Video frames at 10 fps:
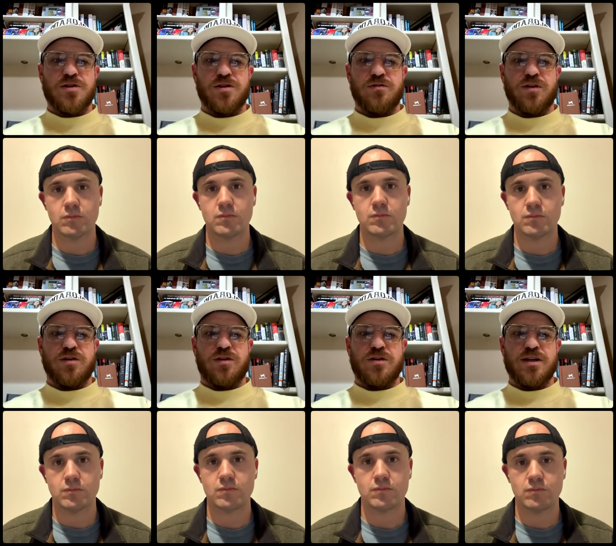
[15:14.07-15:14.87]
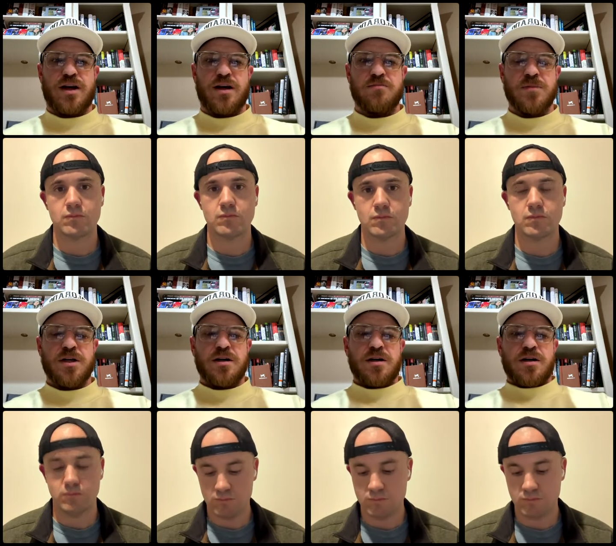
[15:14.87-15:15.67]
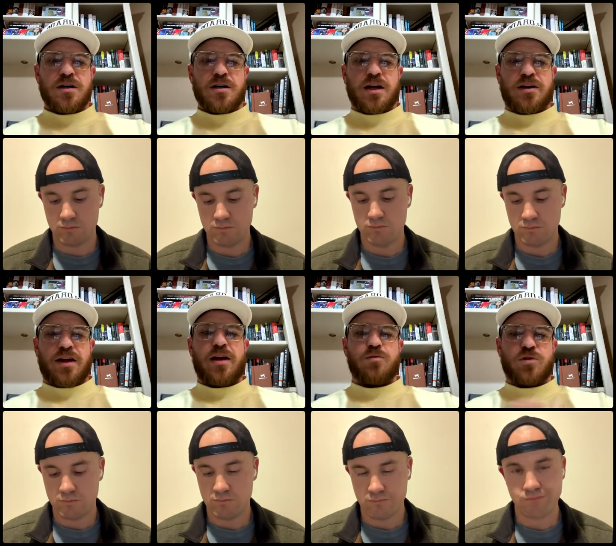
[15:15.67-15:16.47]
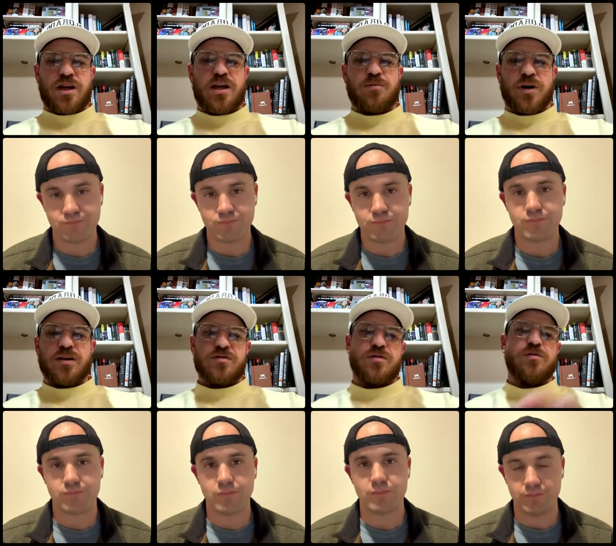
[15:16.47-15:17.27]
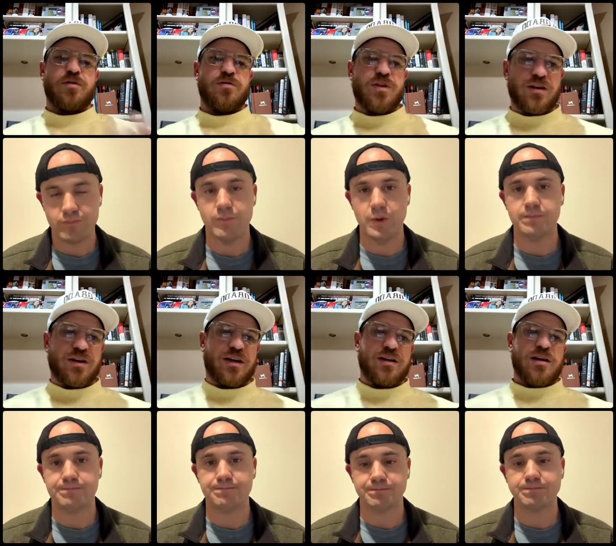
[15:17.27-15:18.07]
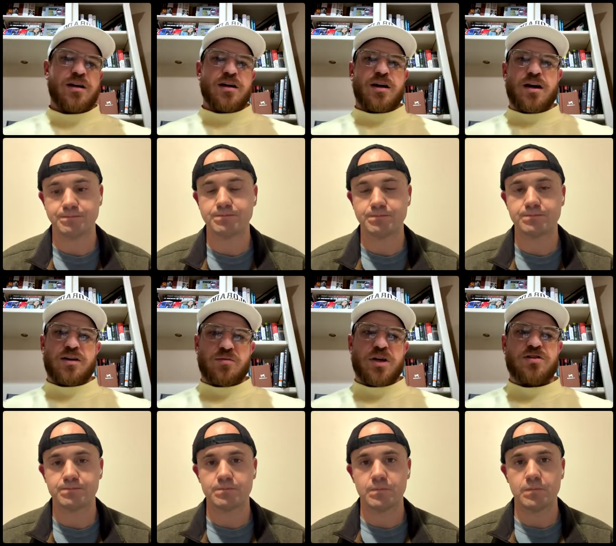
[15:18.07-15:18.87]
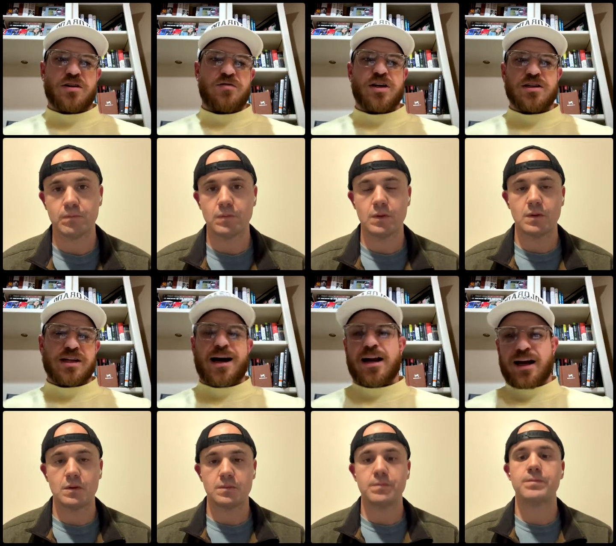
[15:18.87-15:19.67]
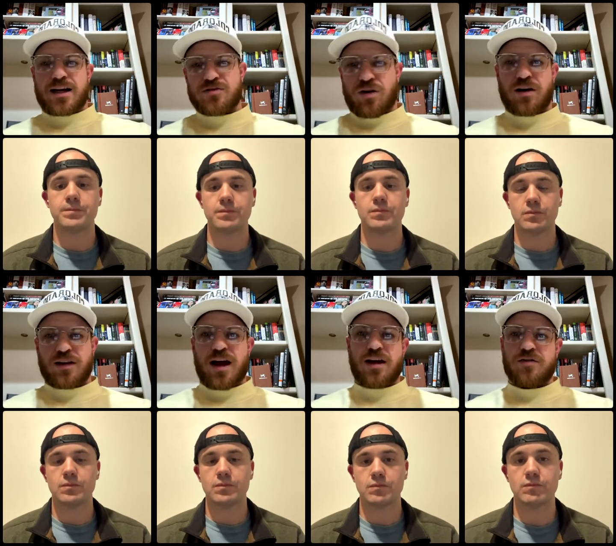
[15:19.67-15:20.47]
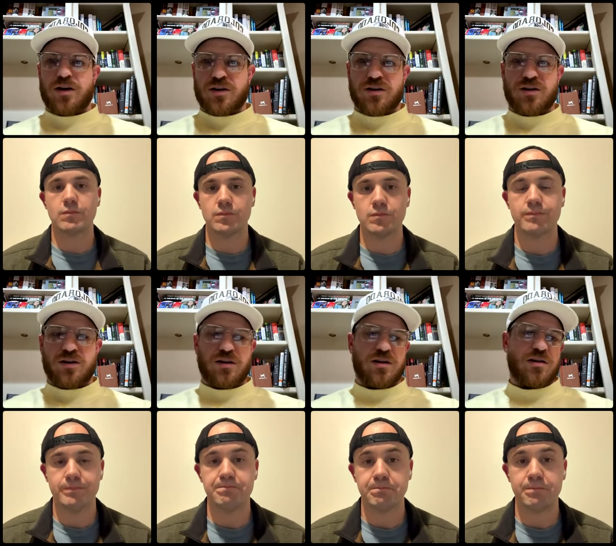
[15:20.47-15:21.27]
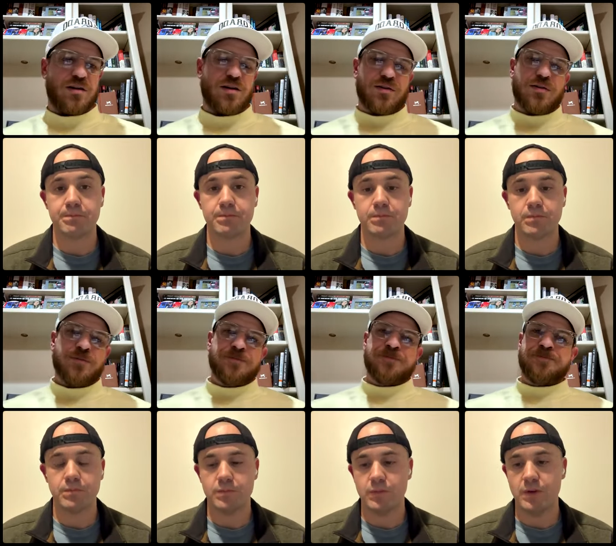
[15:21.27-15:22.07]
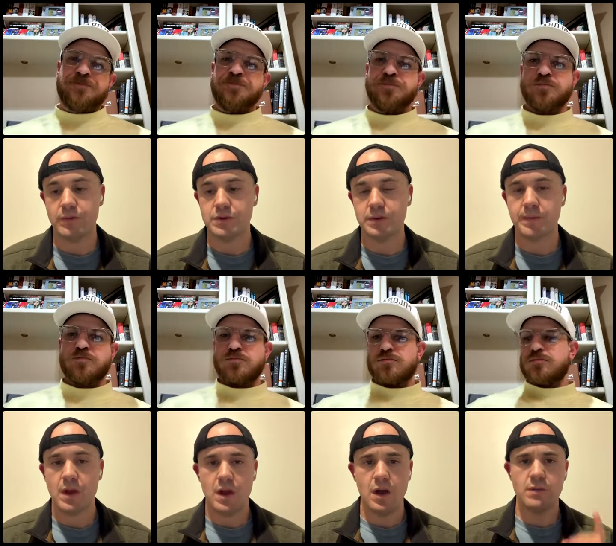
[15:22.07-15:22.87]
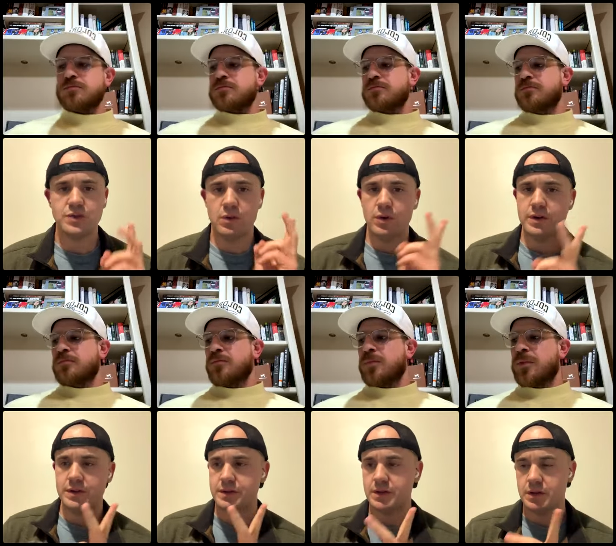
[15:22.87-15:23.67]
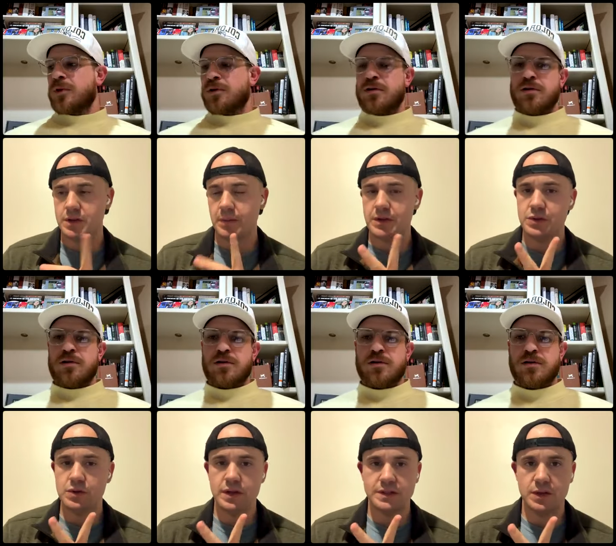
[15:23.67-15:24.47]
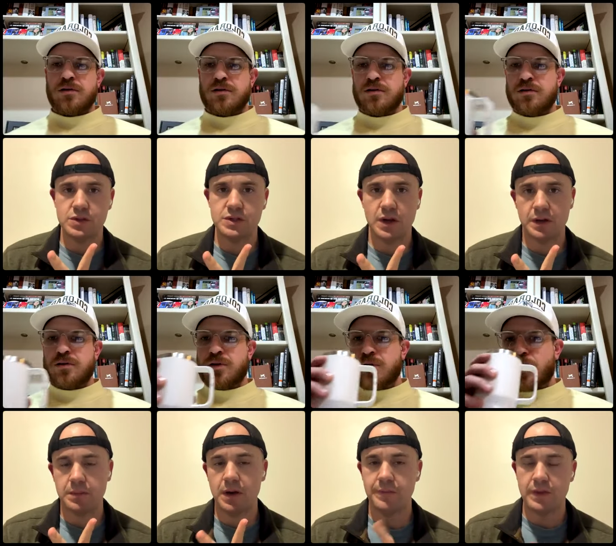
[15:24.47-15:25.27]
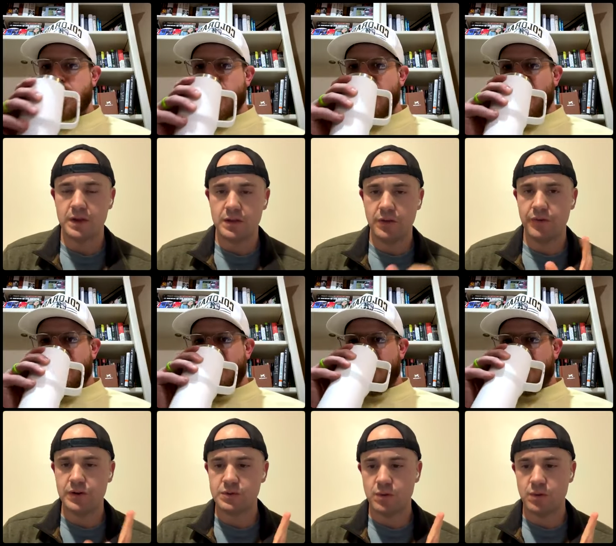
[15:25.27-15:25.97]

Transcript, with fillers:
Speaker 1: to for a long time. And they will keep us from yep. fulfilling uh, the mission and vision that God has for our
Speaker 2: life here on, on, on earth. Yeah, for sure. Um, so I wanted to talk about two things that you just talked about the first